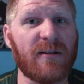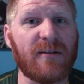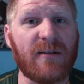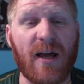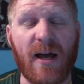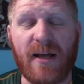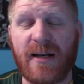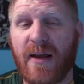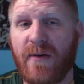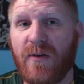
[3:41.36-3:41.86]

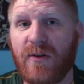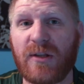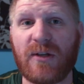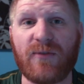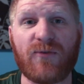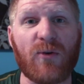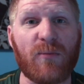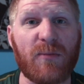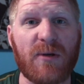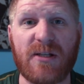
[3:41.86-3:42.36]
done
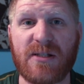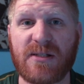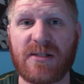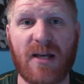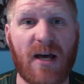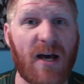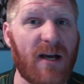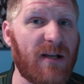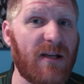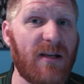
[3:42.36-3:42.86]
everything from his
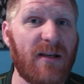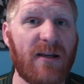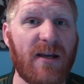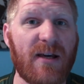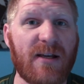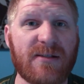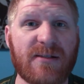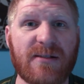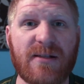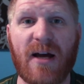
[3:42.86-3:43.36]
side. He
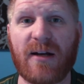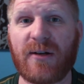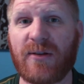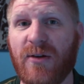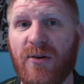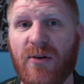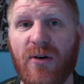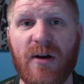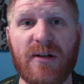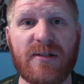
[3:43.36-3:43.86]
has died on
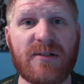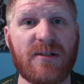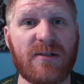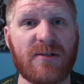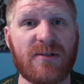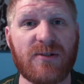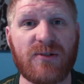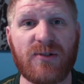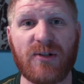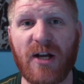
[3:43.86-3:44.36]
the cross. He
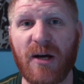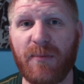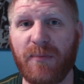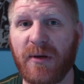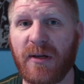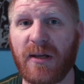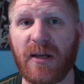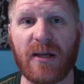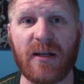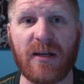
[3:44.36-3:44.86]
stood up
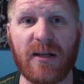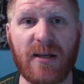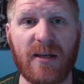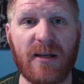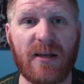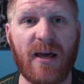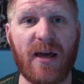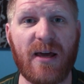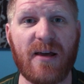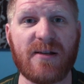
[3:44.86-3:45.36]
again.
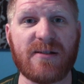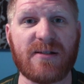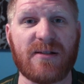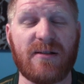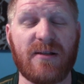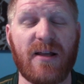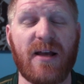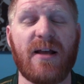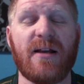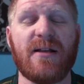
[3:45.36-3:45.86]
He has
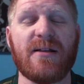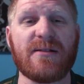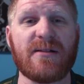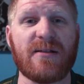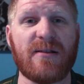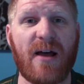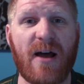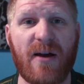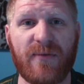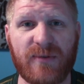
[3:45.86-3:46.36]
laid his
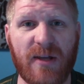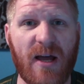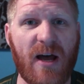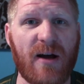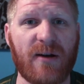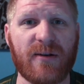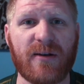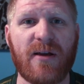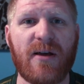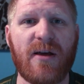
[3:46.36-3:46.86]
life
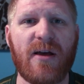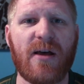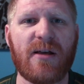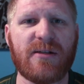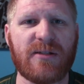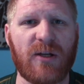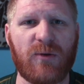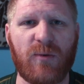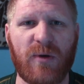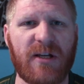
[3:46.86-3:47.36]
down
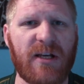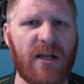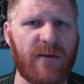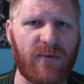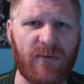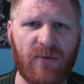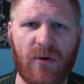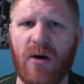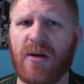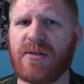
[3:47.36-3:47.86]
so that we can have
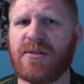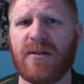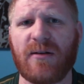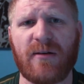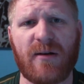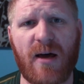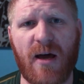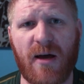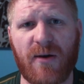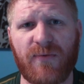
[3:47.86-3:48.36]

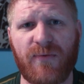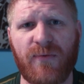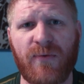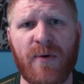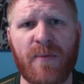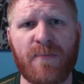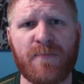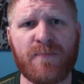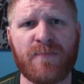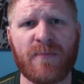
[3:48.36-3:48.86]
everlasting life.
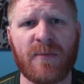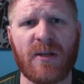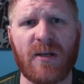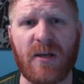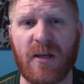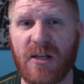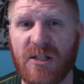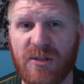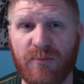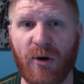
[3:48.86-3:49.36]

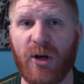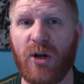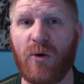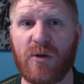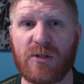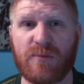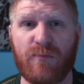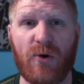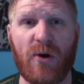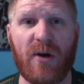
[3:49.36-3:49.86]
His body
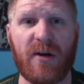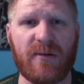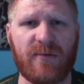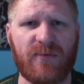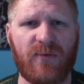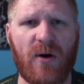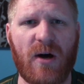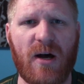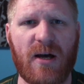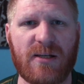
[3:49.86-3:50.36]
was broken
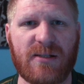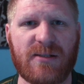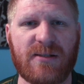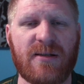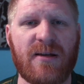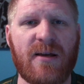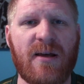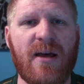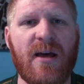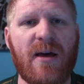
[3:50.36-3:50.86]
for
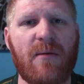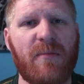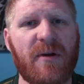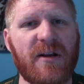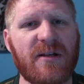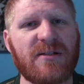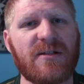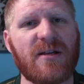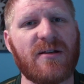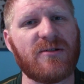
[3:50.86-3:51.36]
us. But
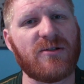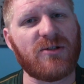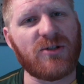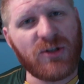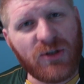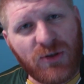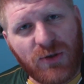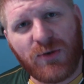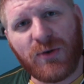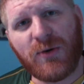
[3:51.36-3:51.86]
it says,
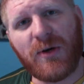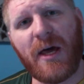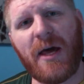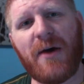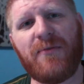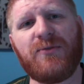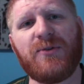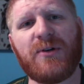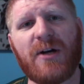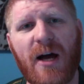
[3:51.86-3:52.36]
"You
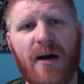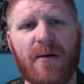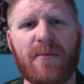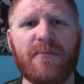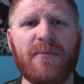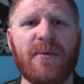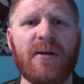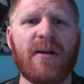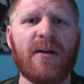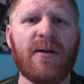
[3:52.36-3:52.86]
have to
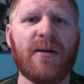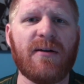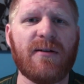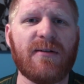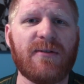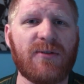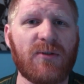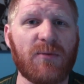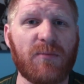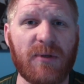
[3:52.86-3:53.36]
come
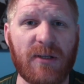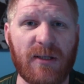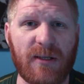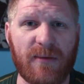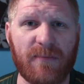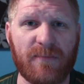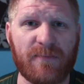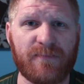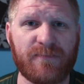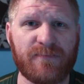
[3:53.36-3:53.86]
to me."